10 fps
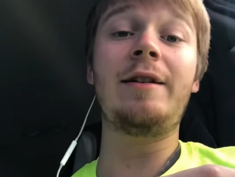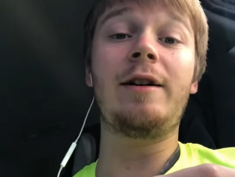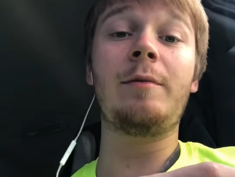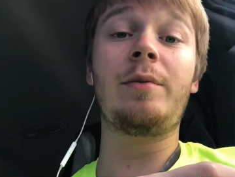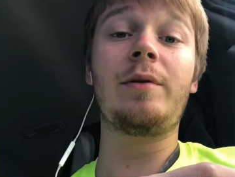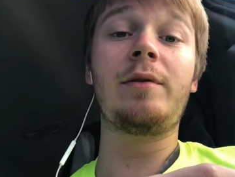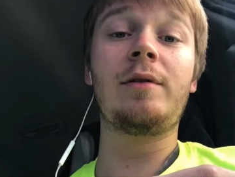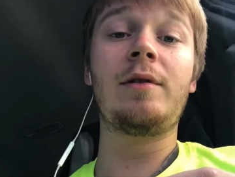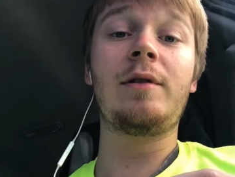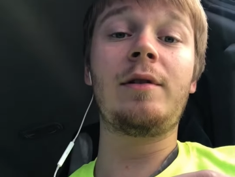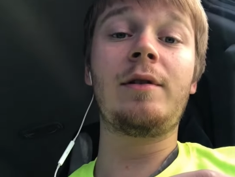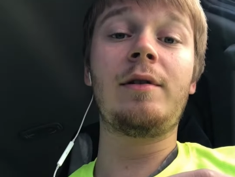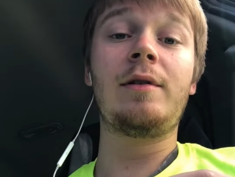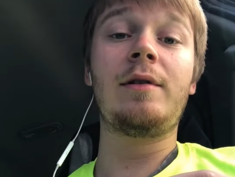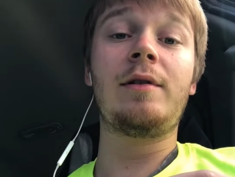up,
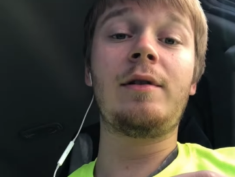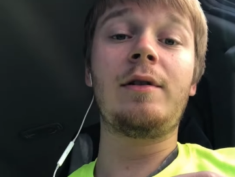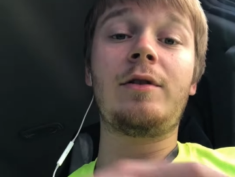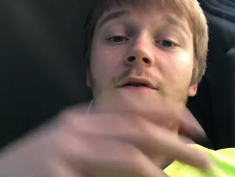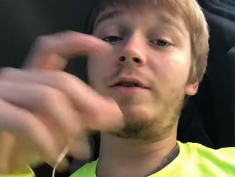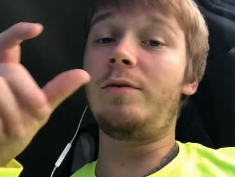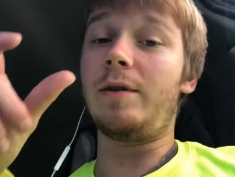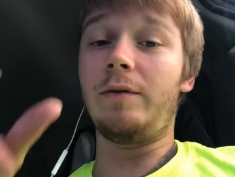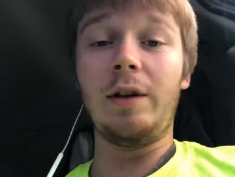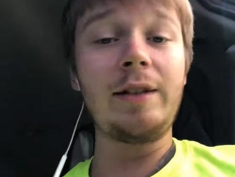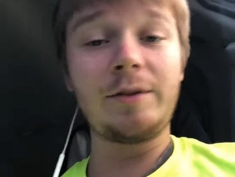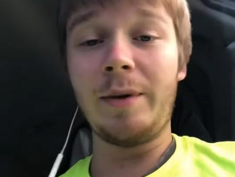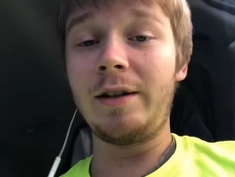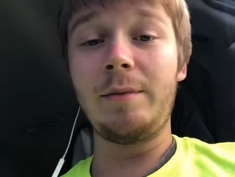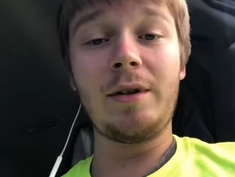so then you have less
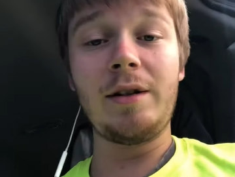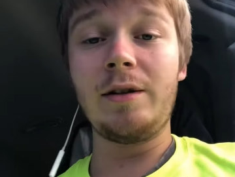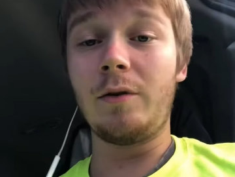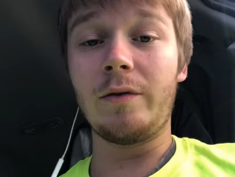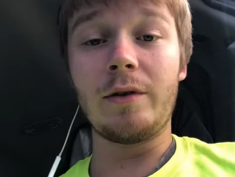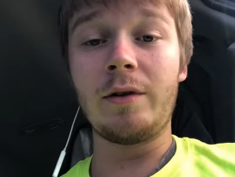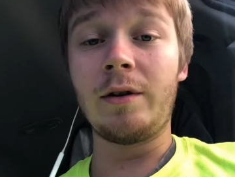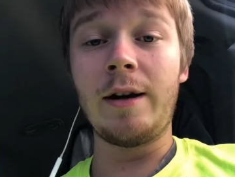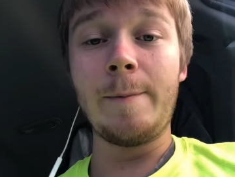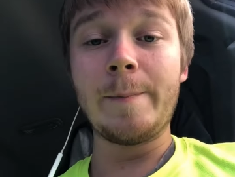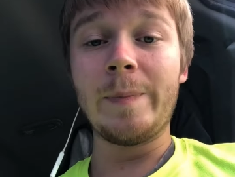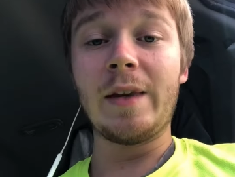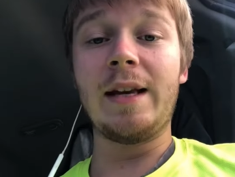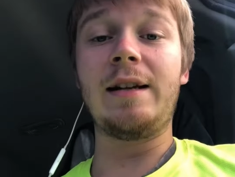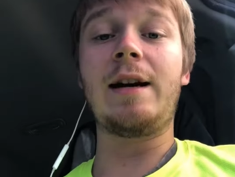spending money over,
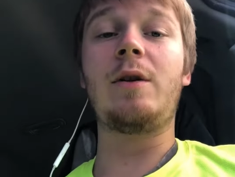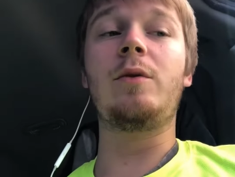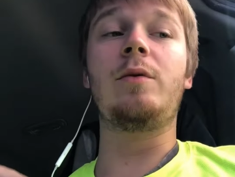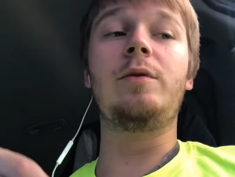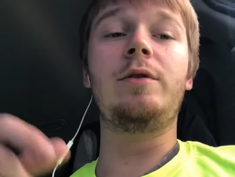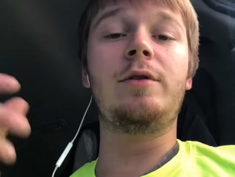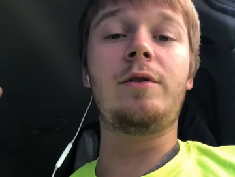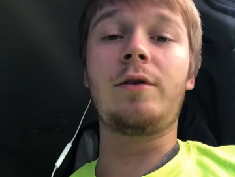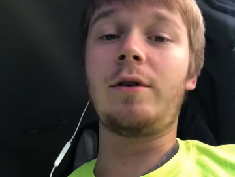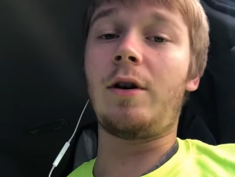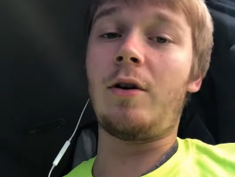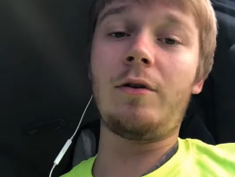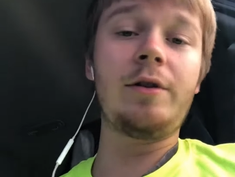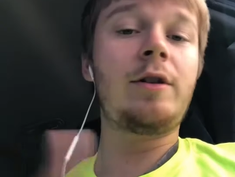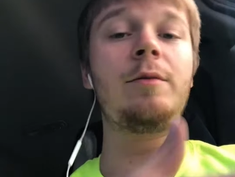and now your
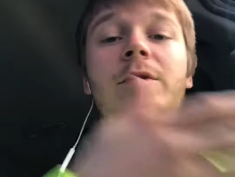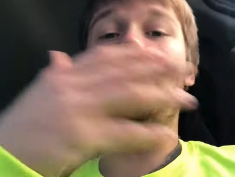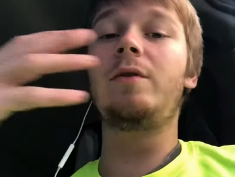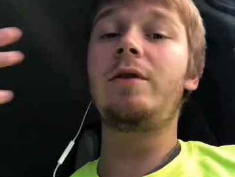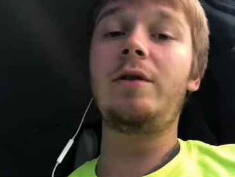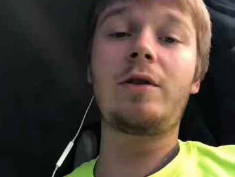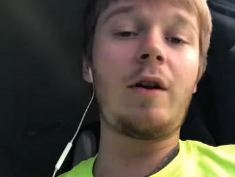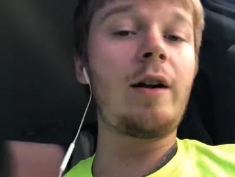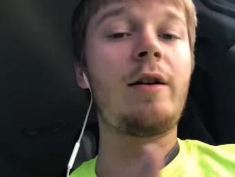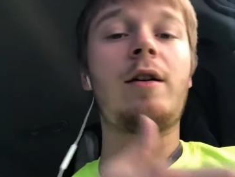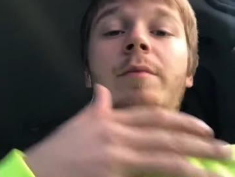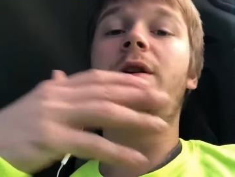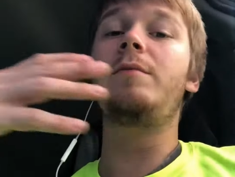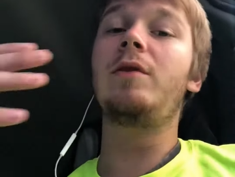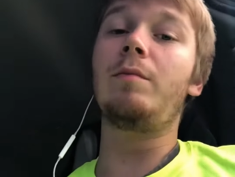all income's going to these credit card
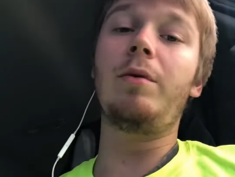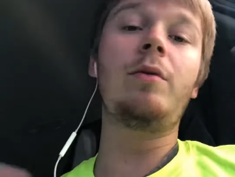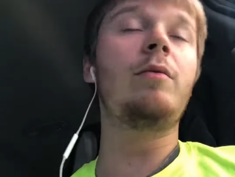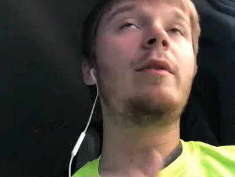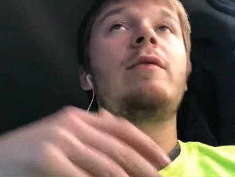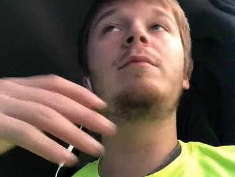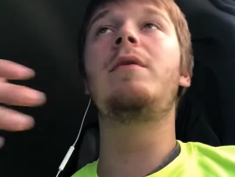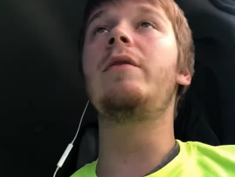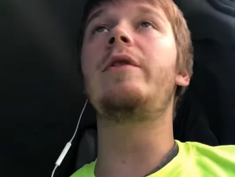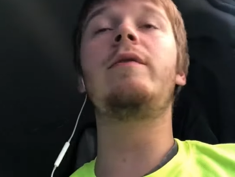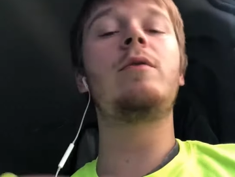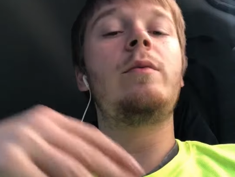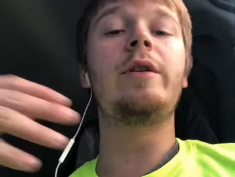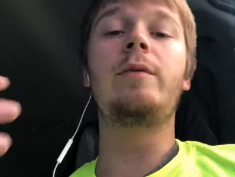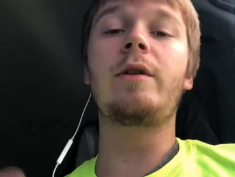payments, boom, every month, every
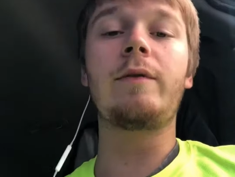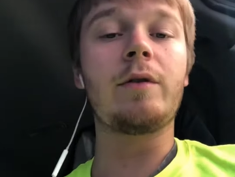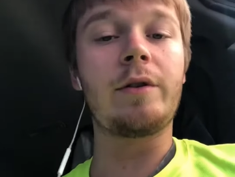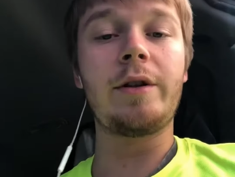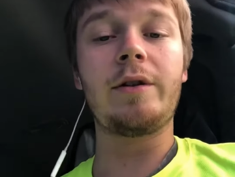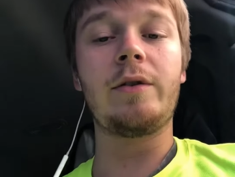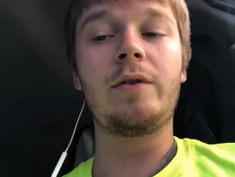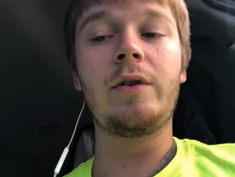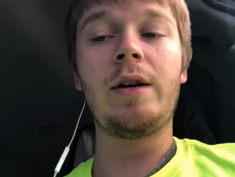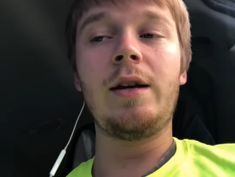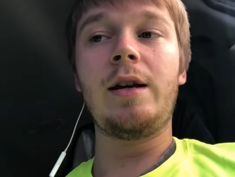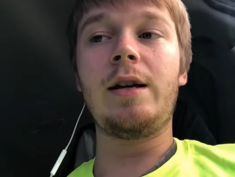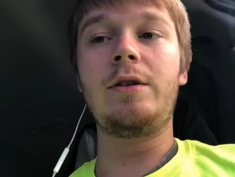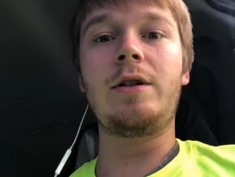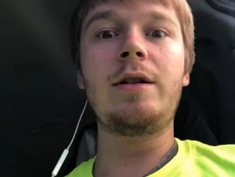week, whatever it is,
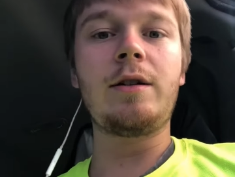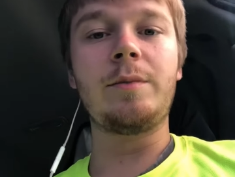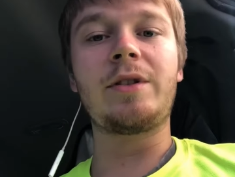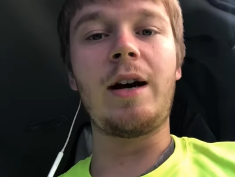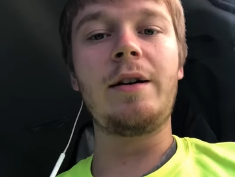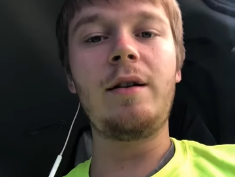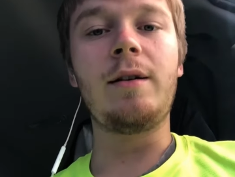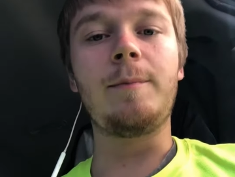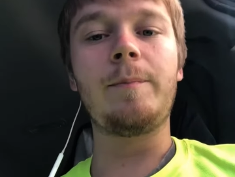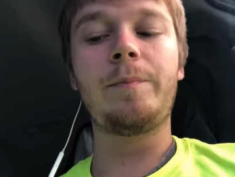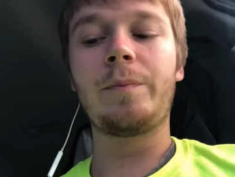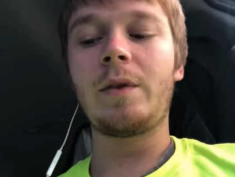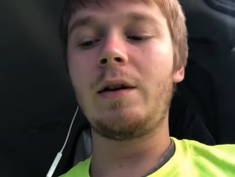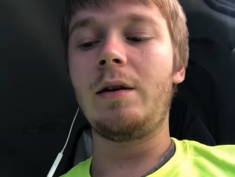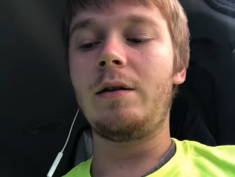and your income's tied up.
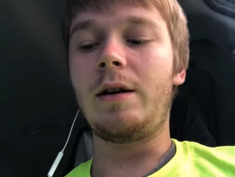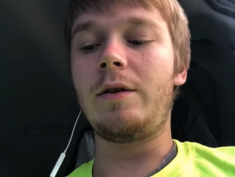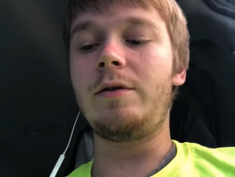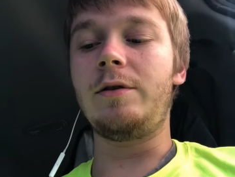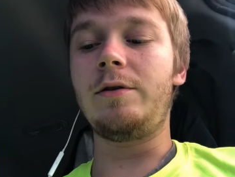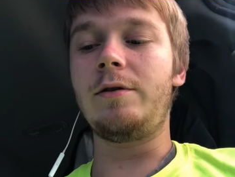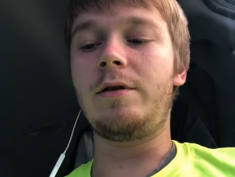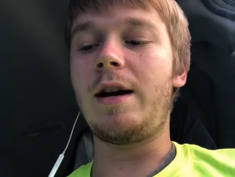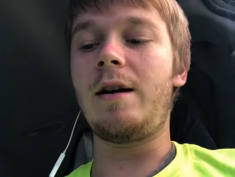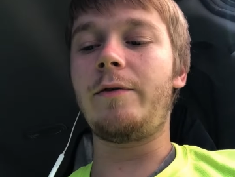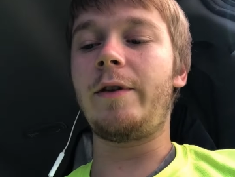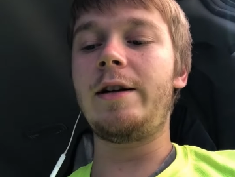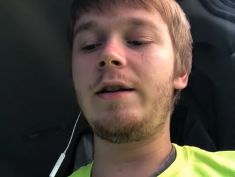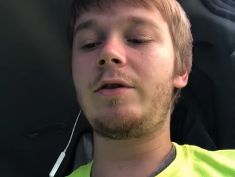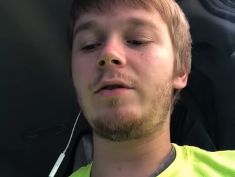Now, you're not
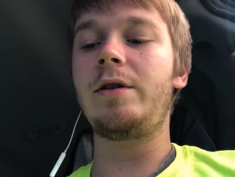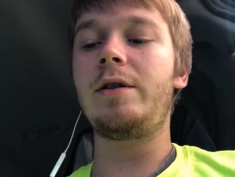financially